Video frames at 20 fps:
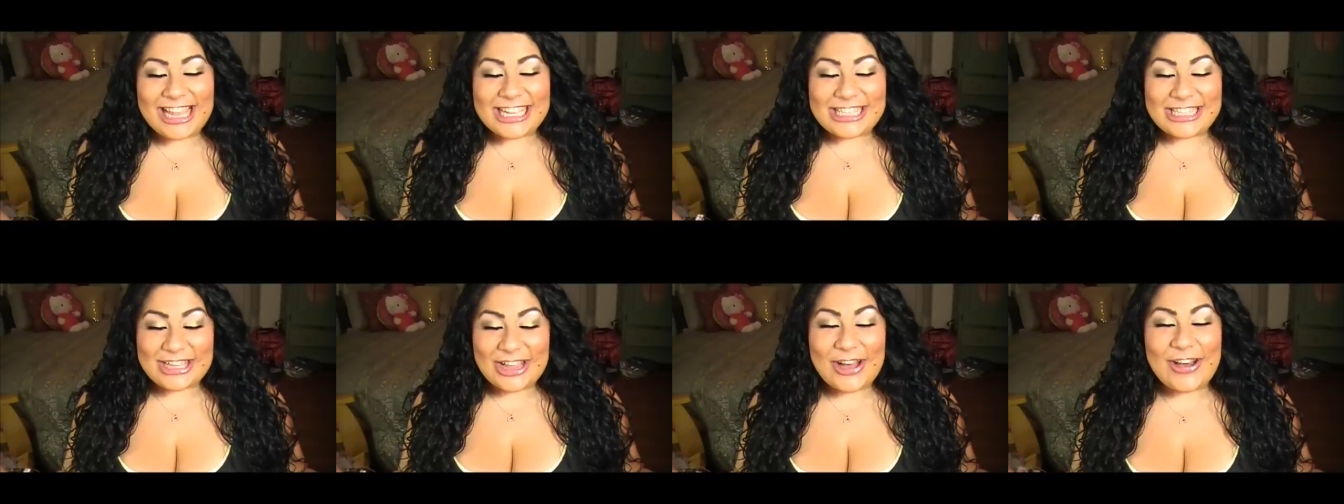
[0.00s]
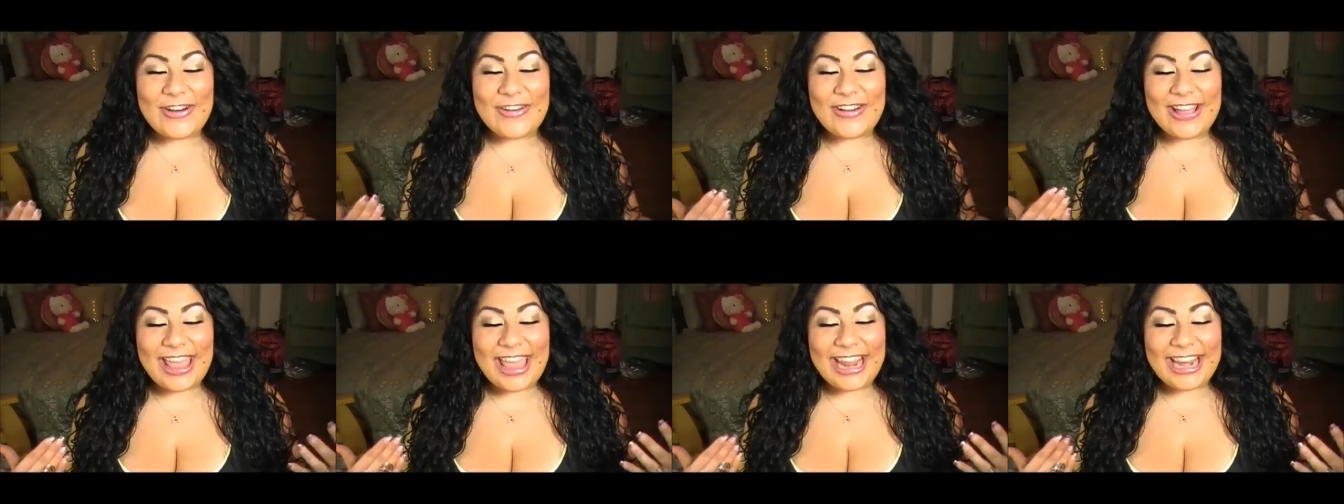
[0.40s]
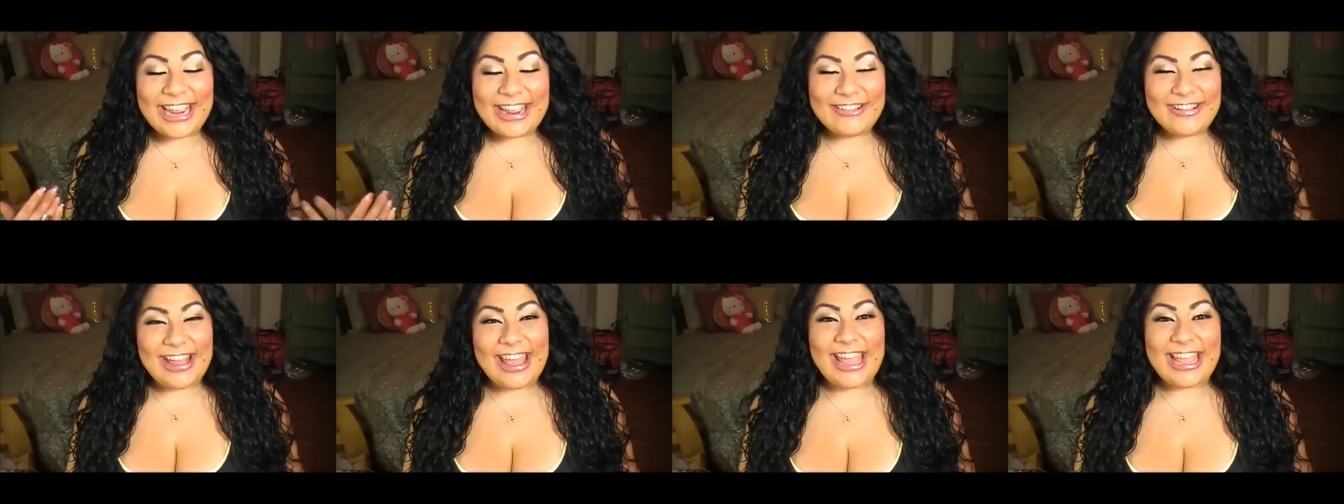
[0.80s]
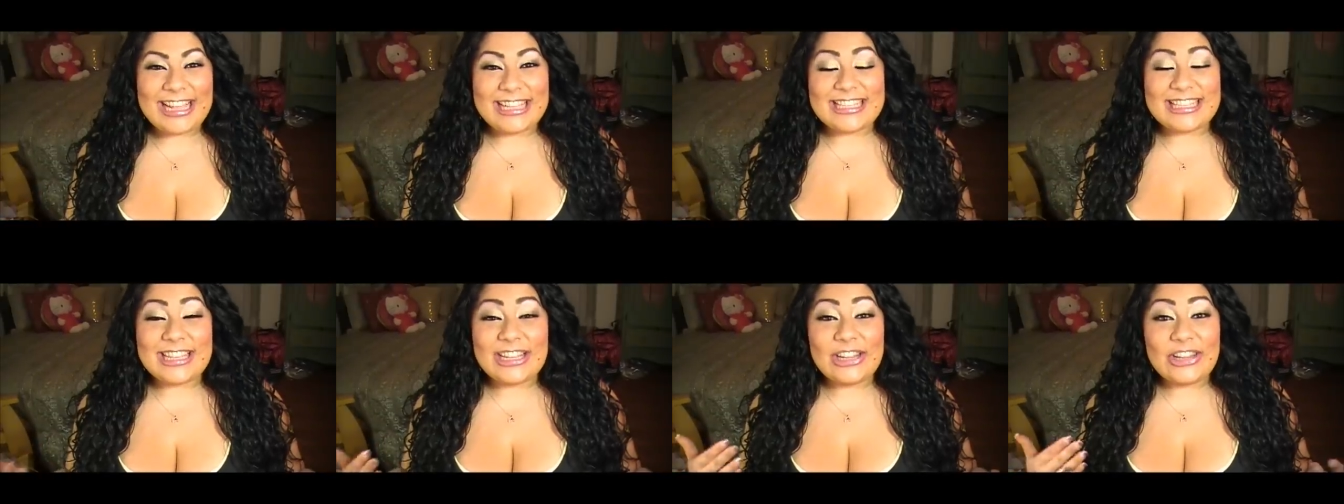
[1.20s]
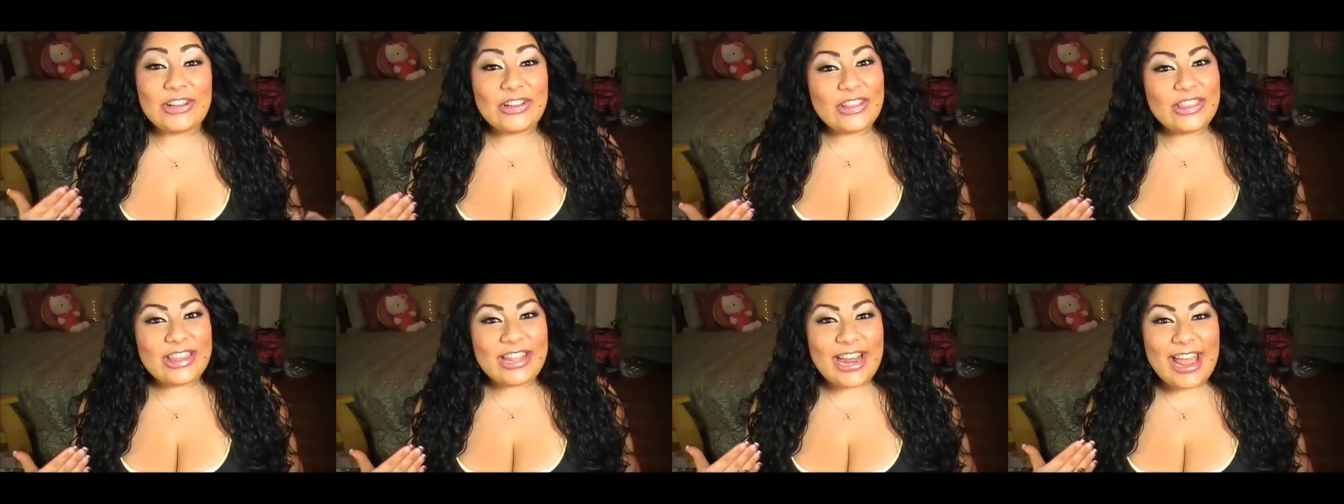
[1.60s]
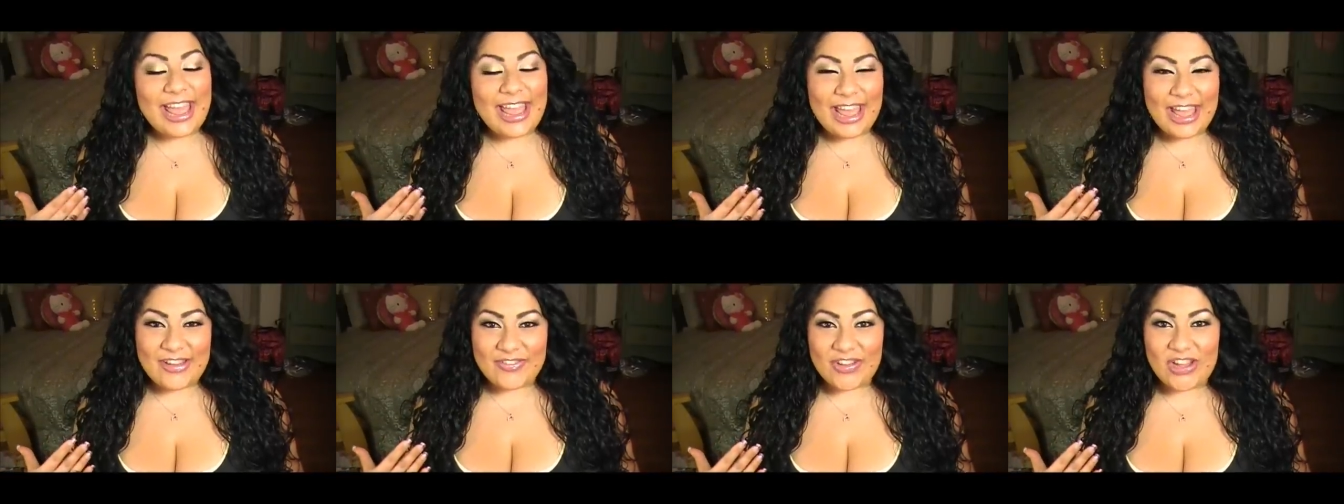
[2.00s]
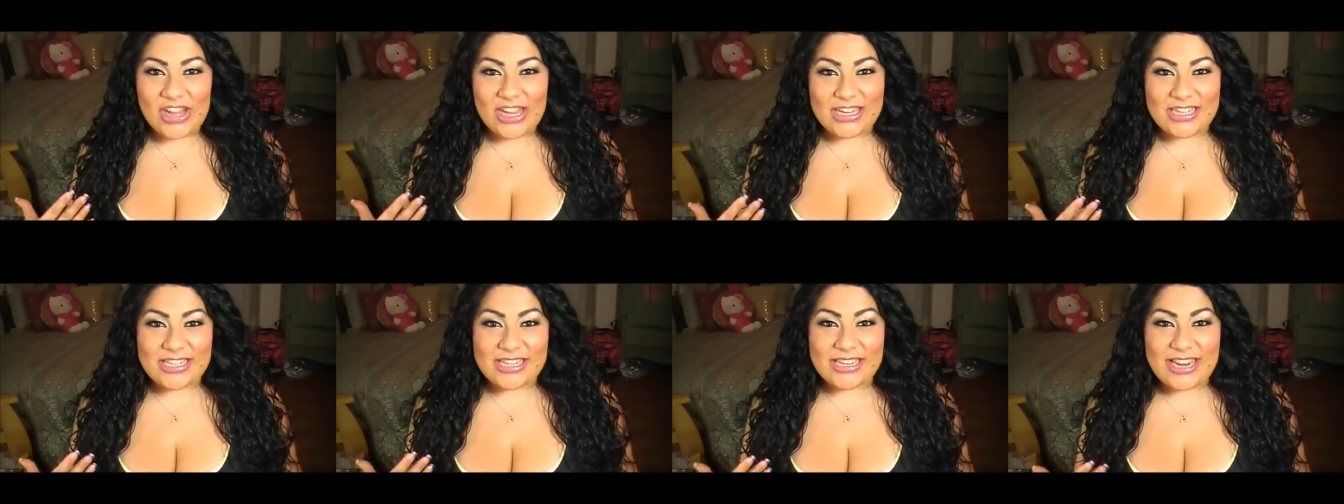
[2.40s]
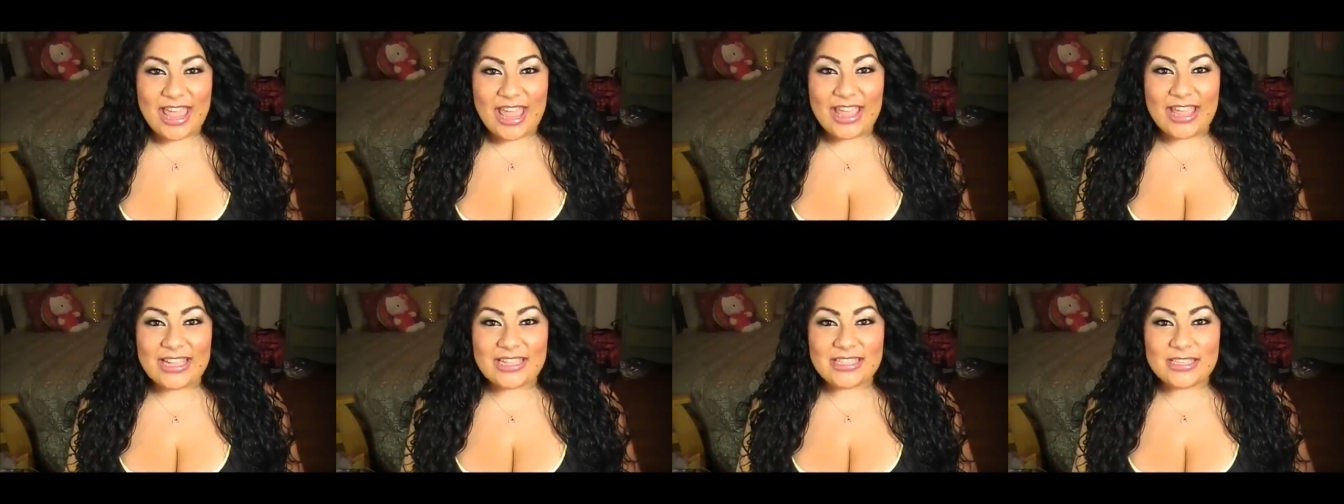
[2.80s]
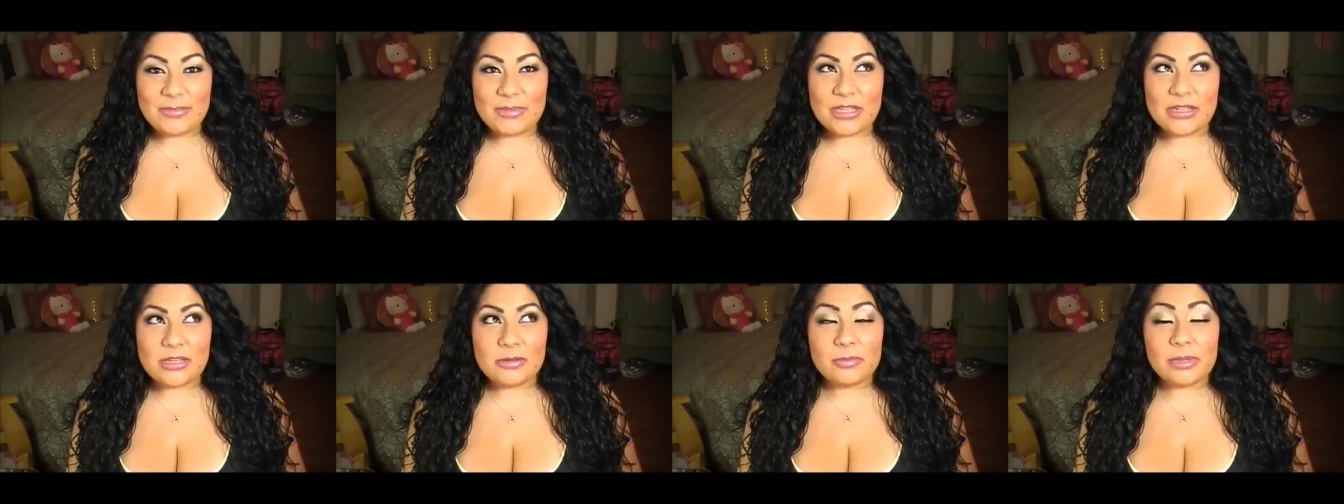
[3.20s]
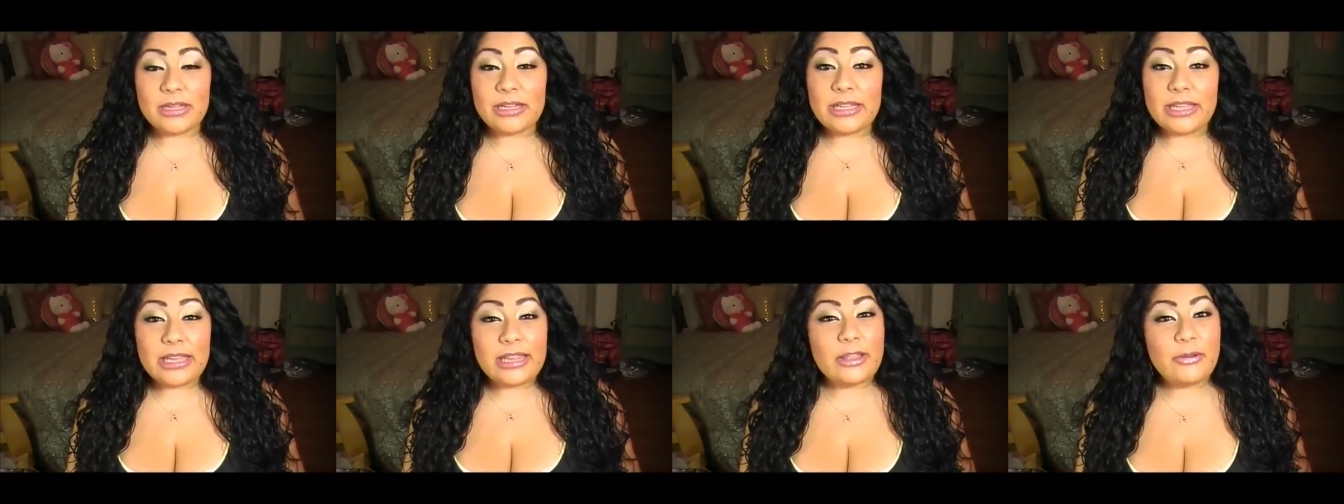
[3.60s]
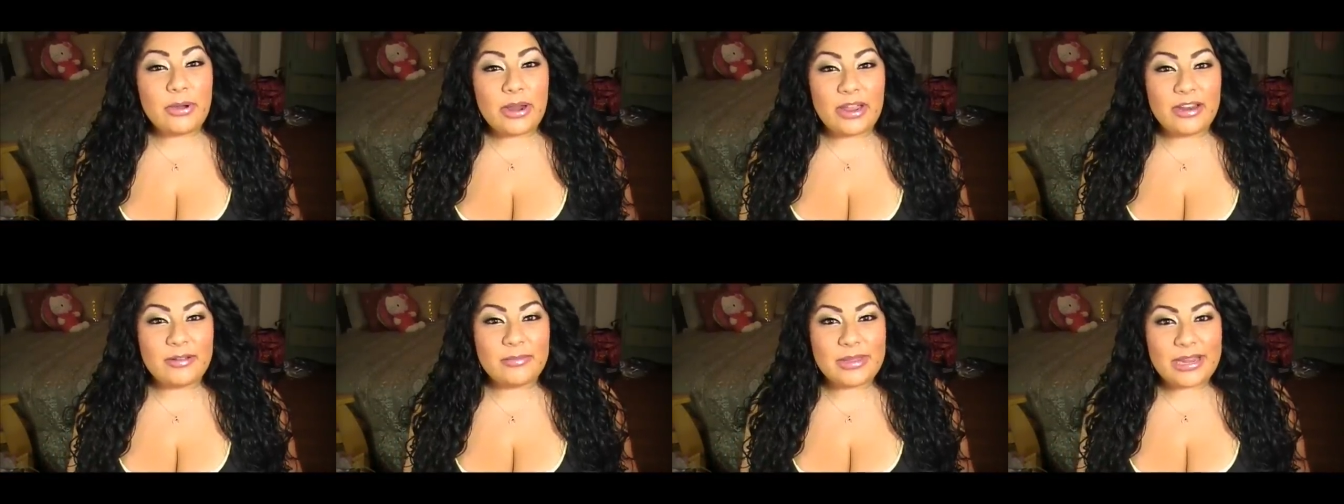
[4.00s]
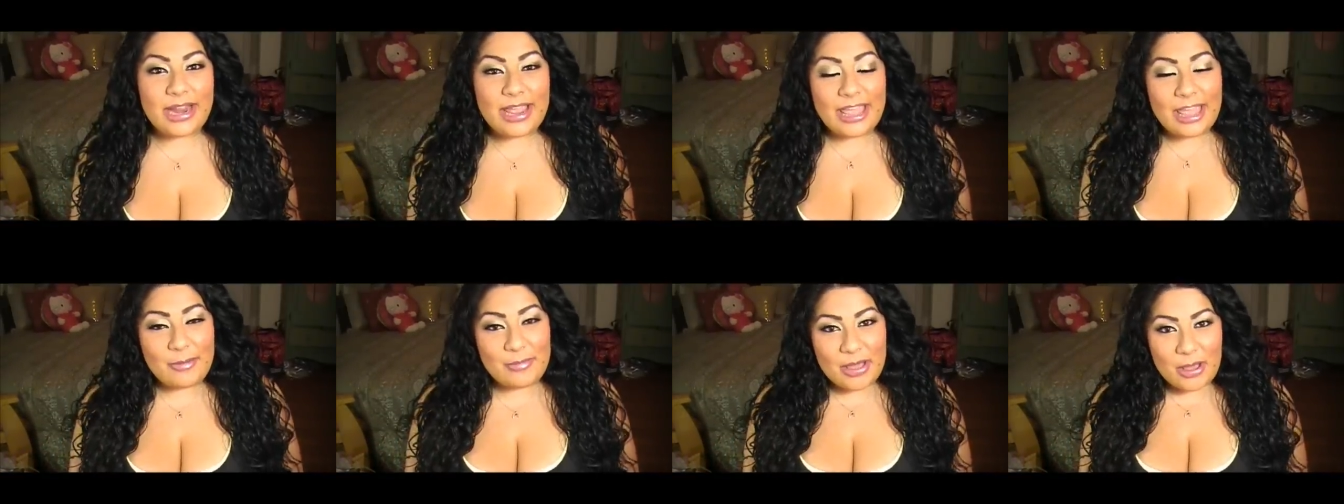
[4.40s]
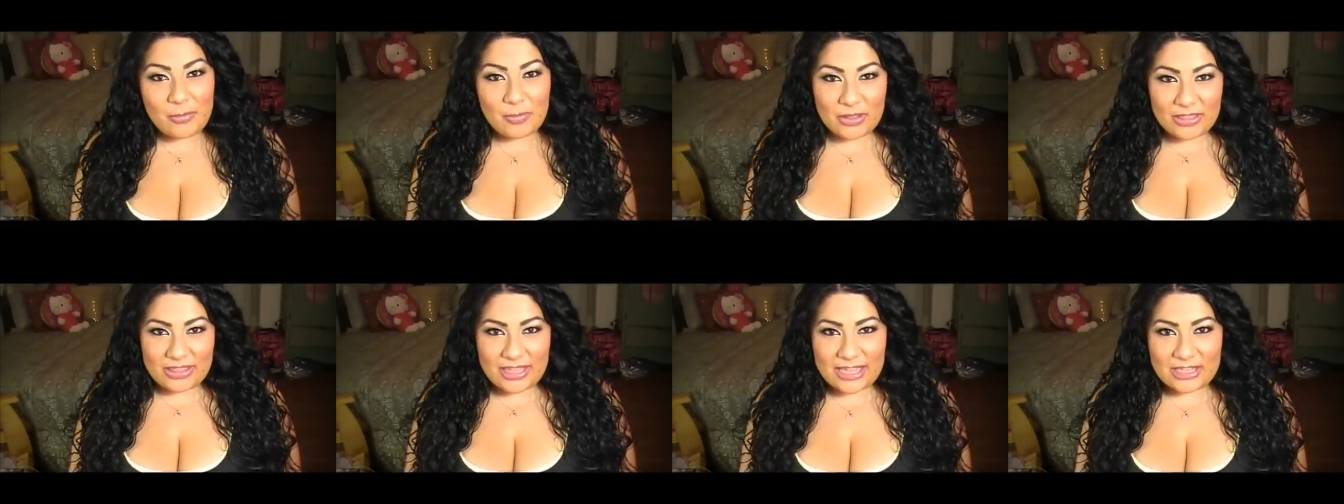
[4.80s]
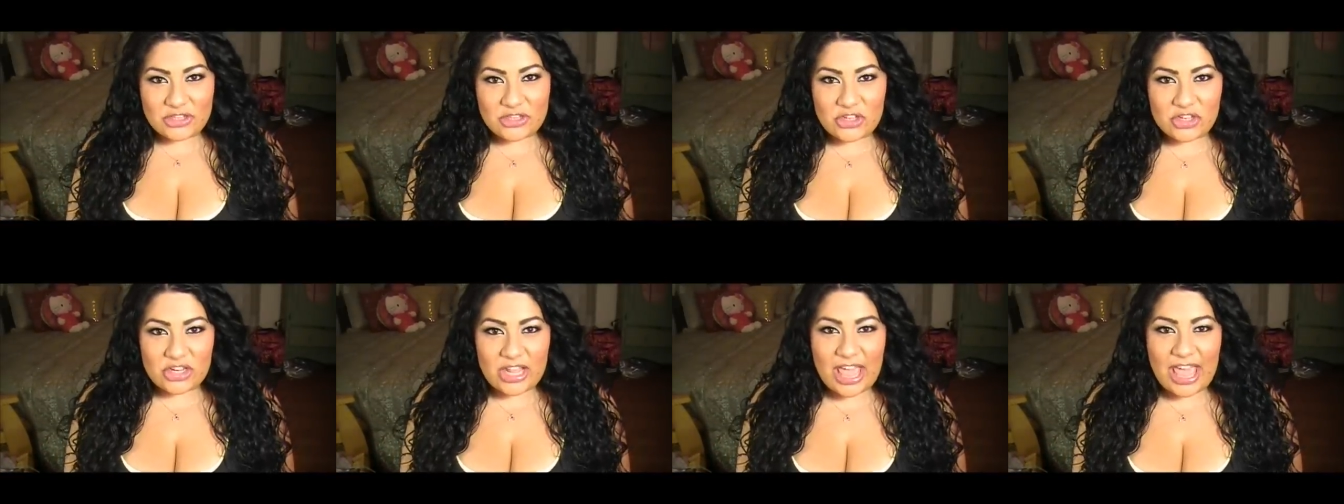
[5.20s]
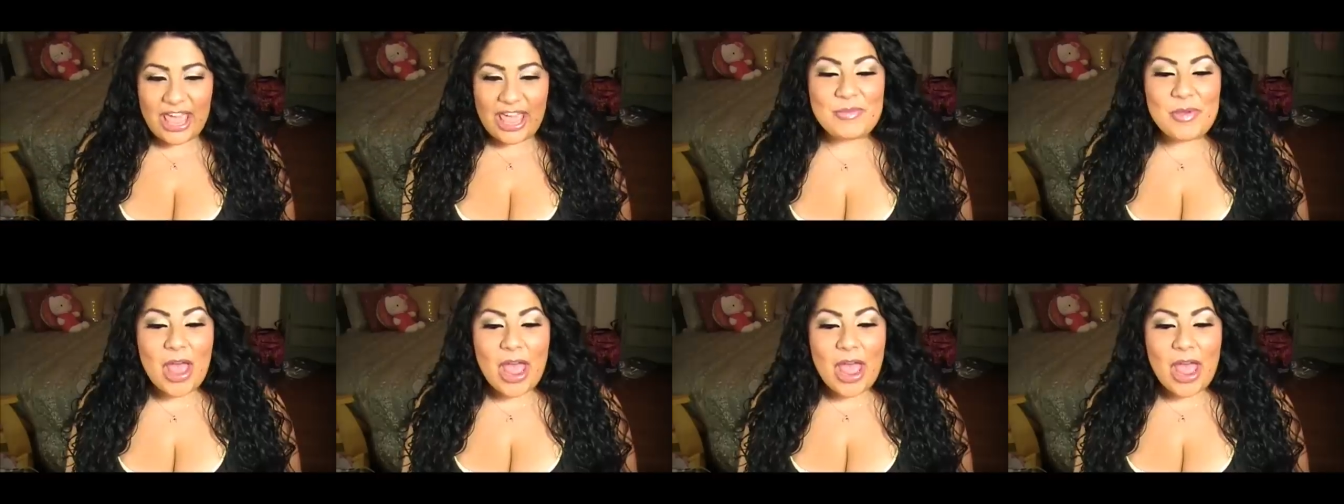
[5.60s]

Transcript: So anyways, the look that I have on today is something completely random that I came up with yesterday.